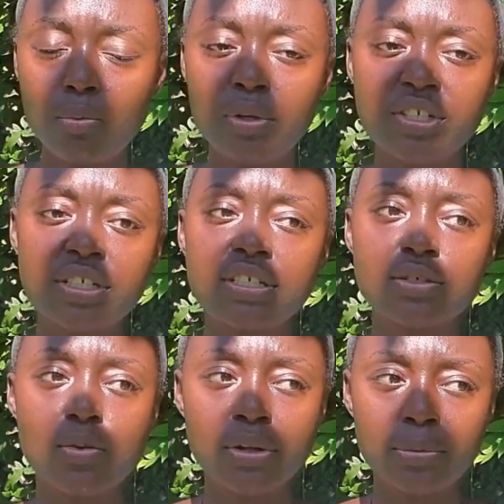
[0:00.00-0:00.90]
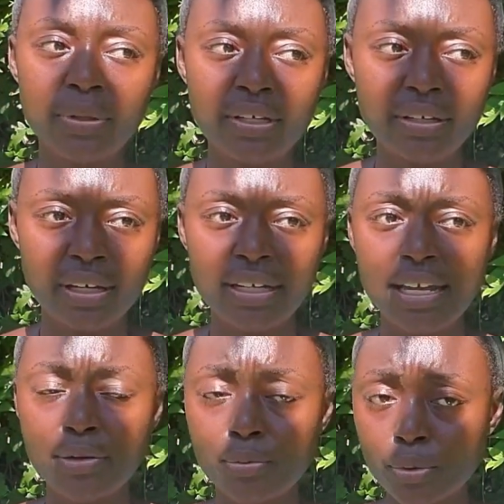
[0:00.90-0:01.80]
which is going to be a
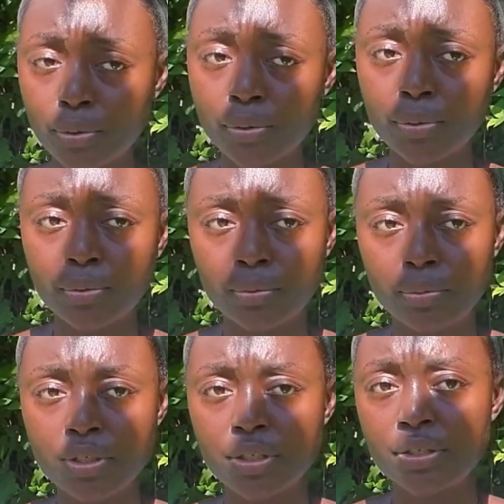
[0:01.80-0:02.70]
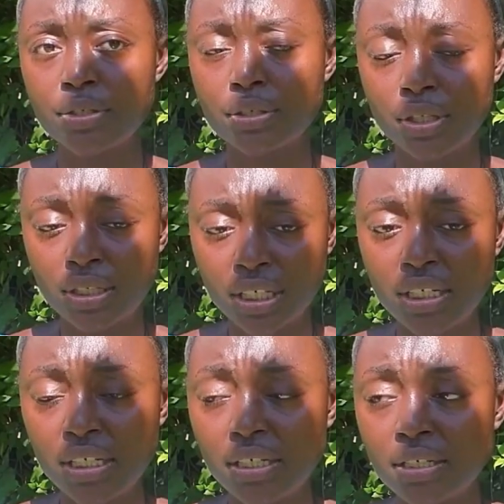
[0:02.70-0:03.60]
Neteru, which is the
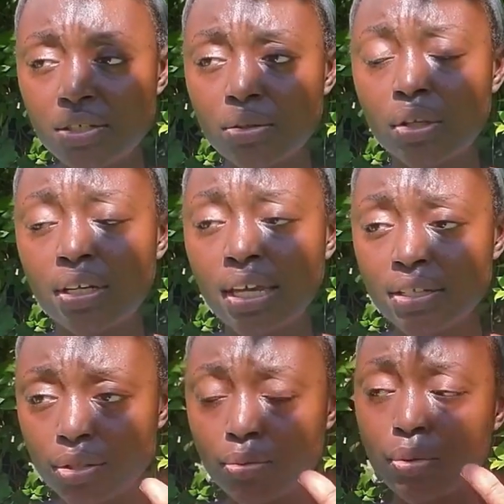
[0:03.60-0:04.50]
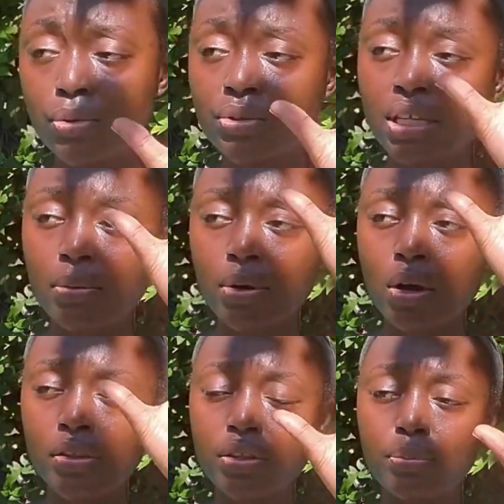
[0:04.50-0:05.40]
deity. So the Neterus that were
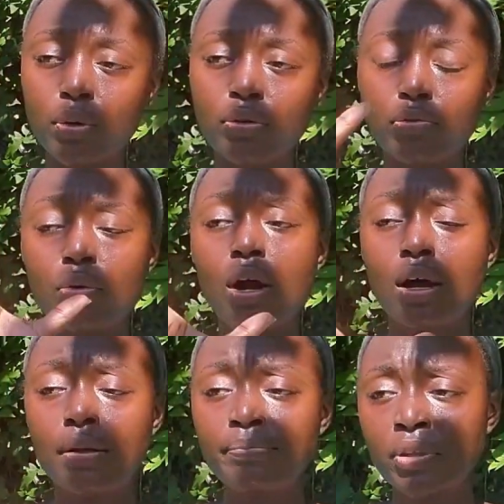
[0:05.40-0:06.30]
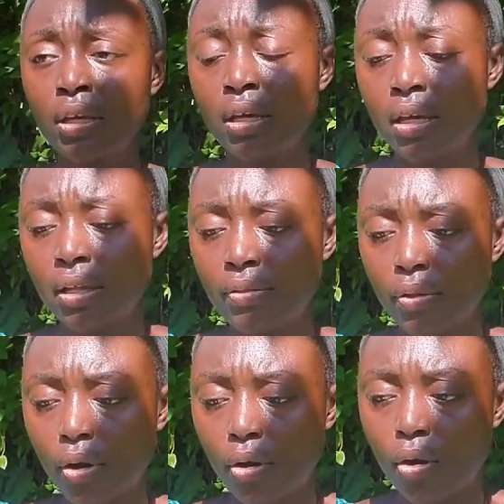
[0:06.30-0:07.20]
on the boat of Ra,
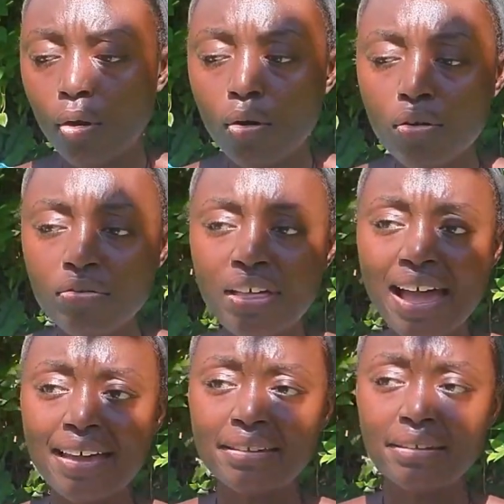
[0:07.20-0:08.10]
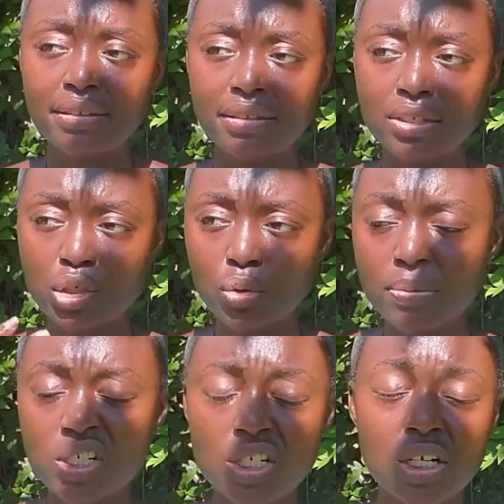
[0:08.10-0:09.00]
all of that
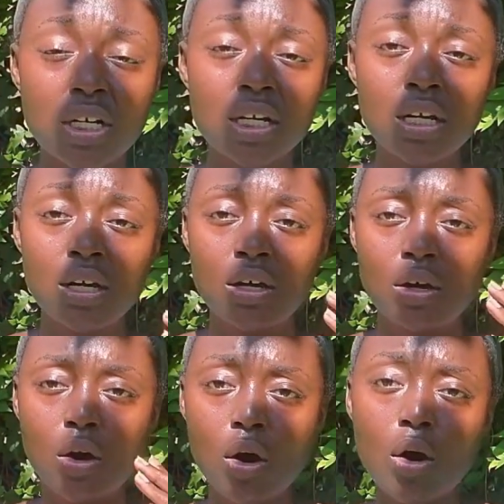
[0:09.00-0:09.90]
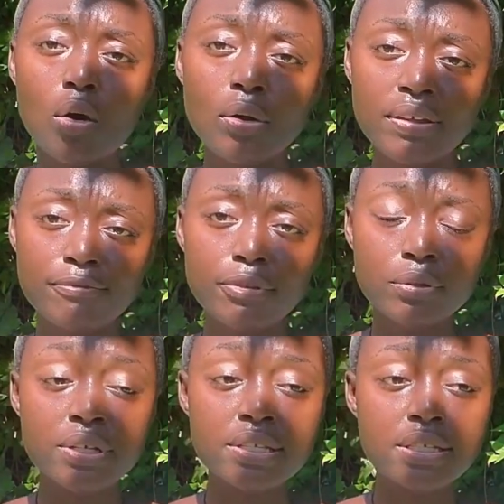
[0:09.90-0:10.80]
scripture, all
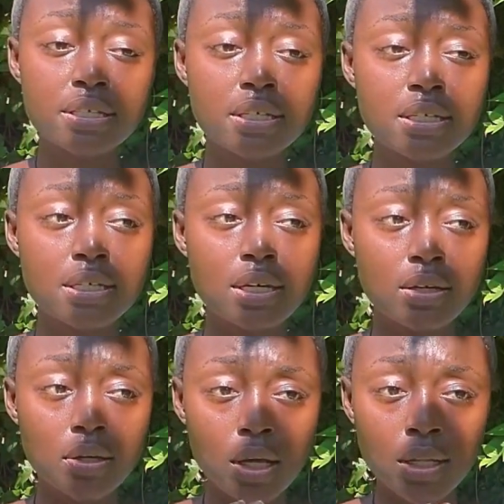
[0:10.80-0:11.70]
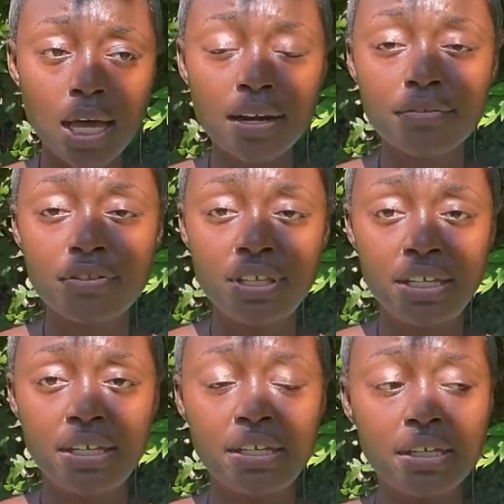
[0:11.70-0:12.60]
influenced a lot of
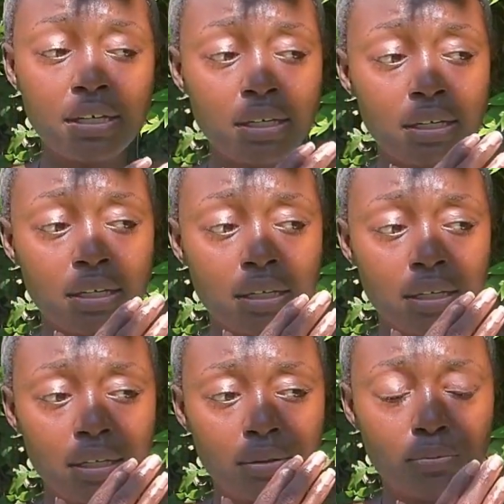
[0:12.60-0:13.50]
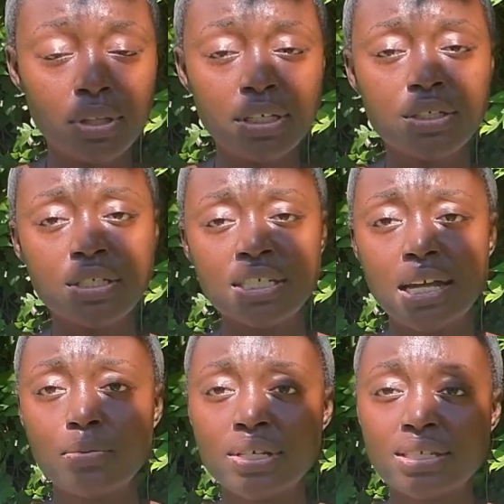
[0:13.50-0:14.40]
the religions
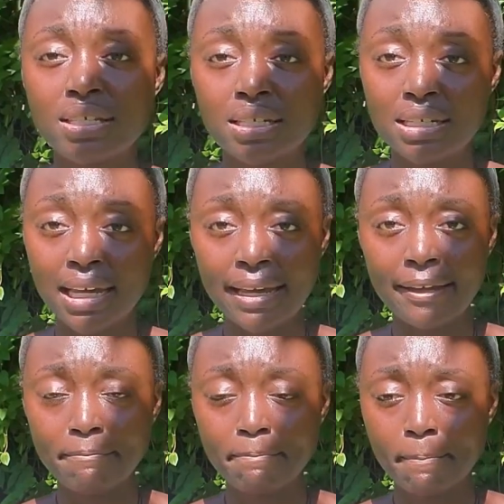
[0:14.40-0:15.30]
that we see today.